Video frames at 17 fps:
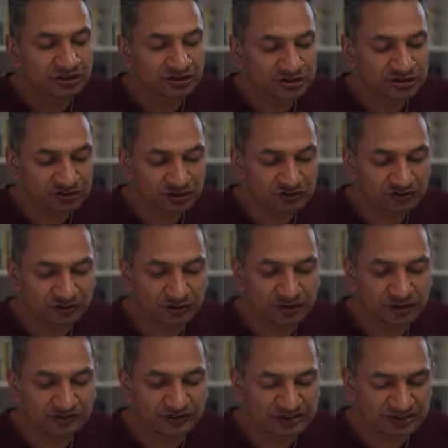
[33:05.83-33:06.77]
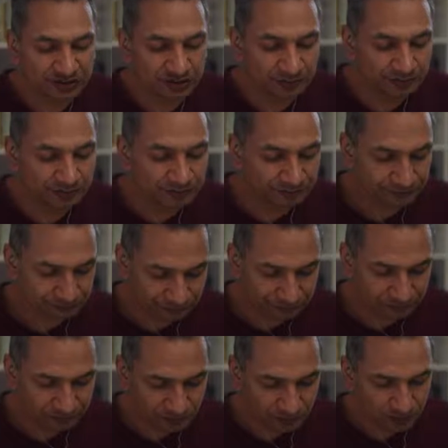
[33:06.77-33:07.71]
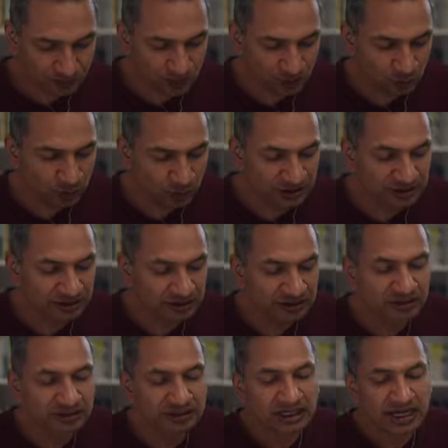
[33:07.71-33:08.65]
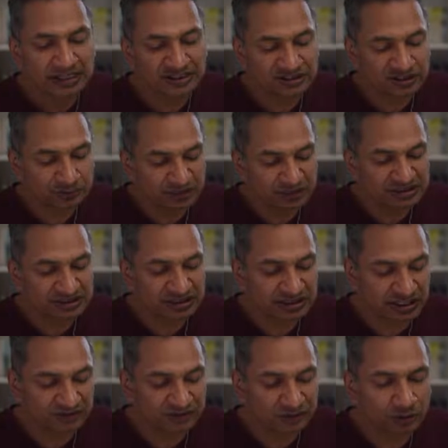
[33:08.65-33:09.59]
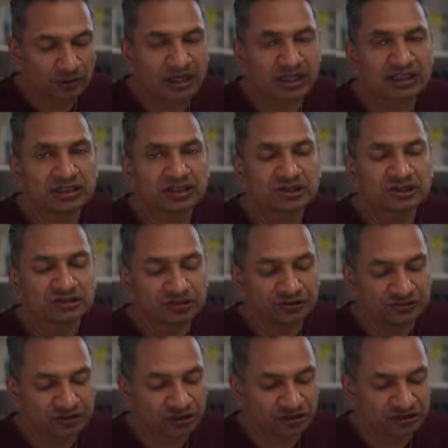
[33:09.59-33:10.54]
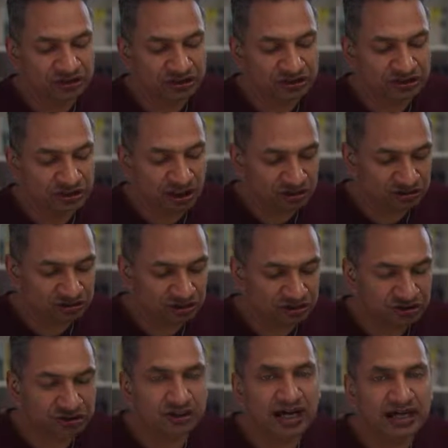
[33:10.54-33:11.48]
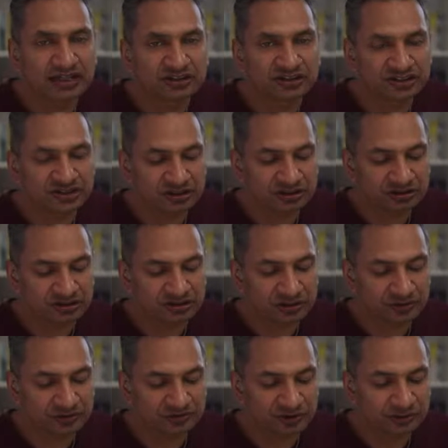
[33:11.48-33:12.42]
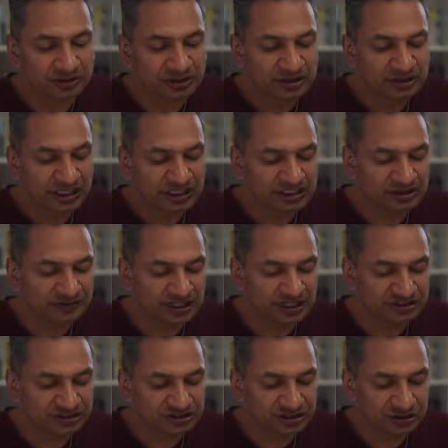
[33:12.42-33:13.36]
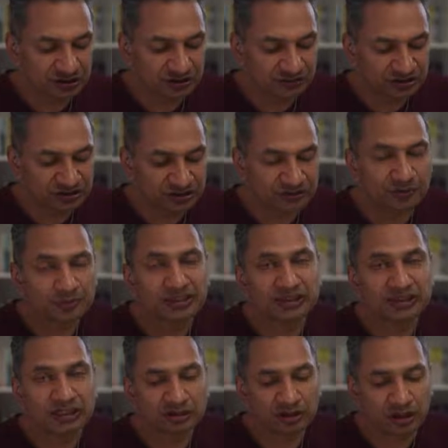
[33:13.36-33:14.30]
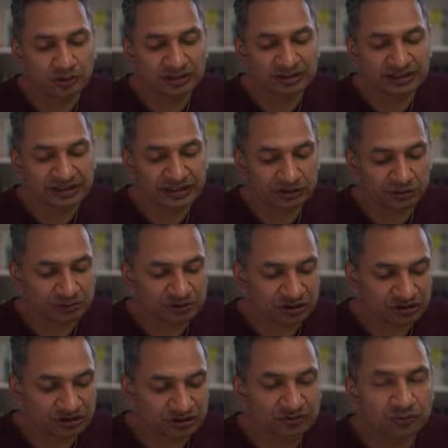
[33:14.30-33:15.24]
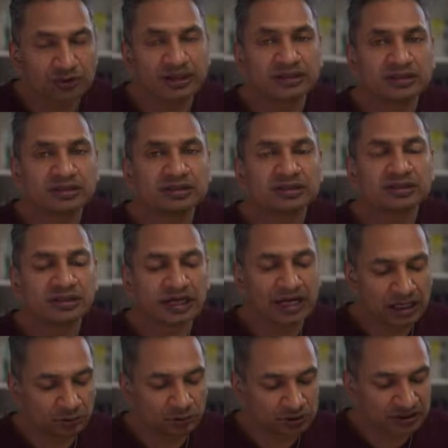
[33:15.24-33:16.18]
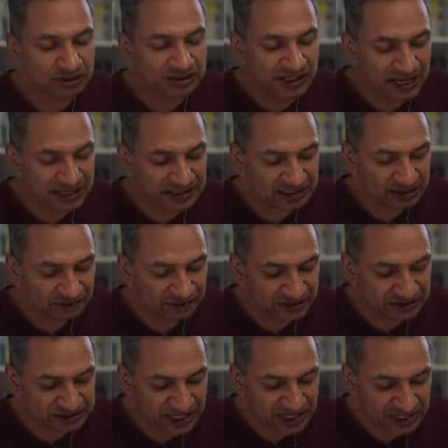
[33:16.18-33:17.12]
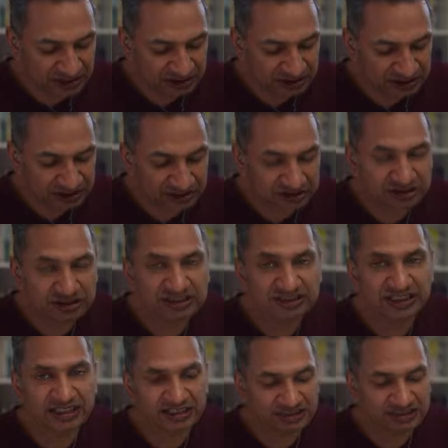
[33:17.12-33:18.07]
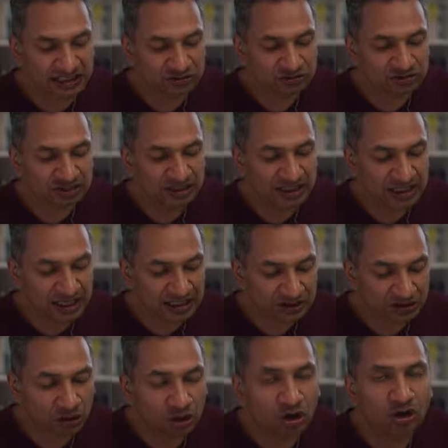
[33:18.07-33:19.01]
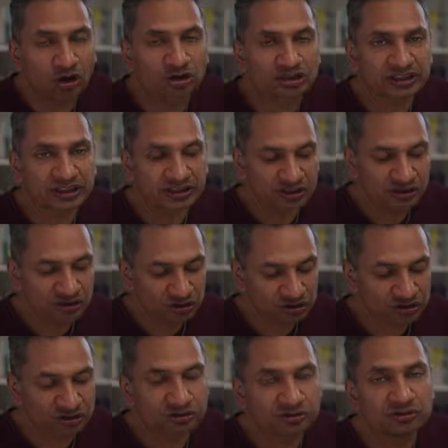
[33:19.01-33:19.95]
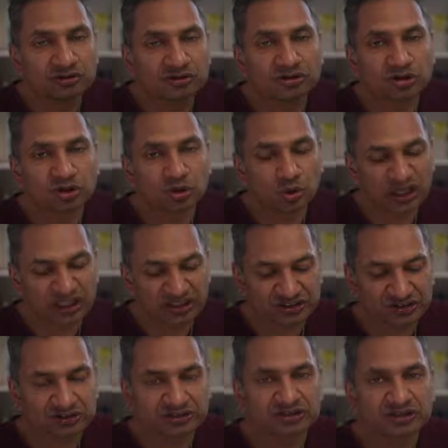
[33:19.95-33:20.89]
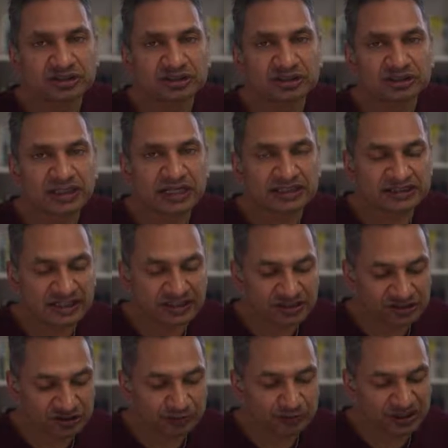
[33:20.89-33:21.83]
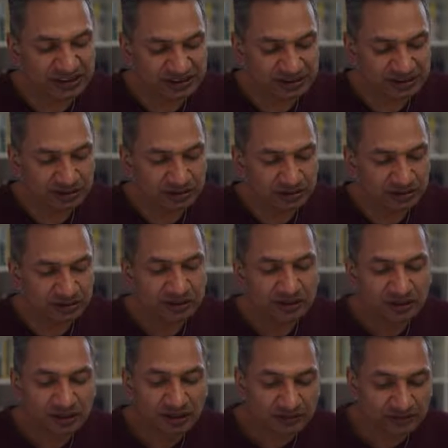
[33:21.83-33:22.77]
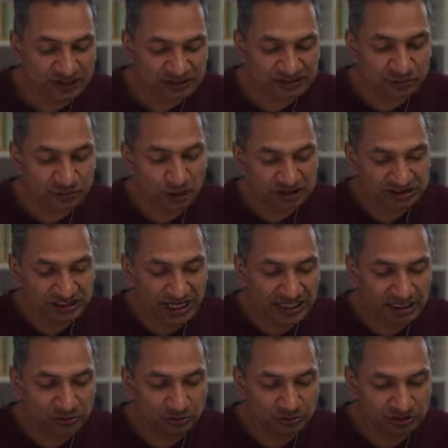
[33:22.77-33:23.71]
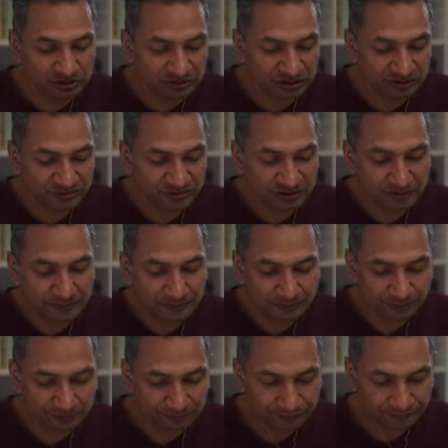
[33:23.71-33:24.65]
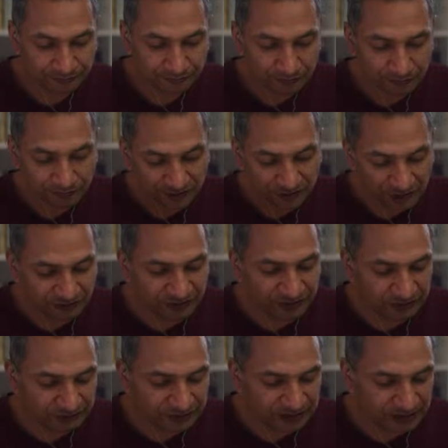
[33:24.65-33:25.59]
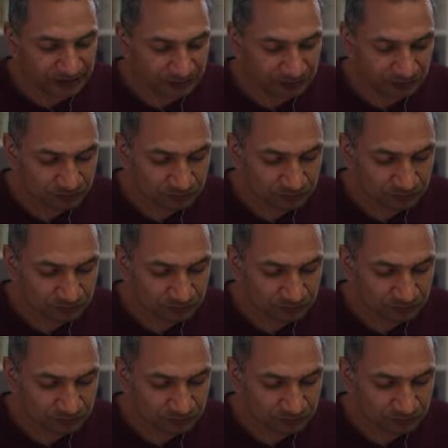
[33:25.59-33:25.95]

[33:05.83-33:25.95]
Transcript: You should follow this up with, I submitted an FOI, you've chosen not to answer some of them, and you've answered others of them in a gobbledygook sort of way. I would like these answers set out according to the questions that I submitted. That's what I would do there. You fell for that.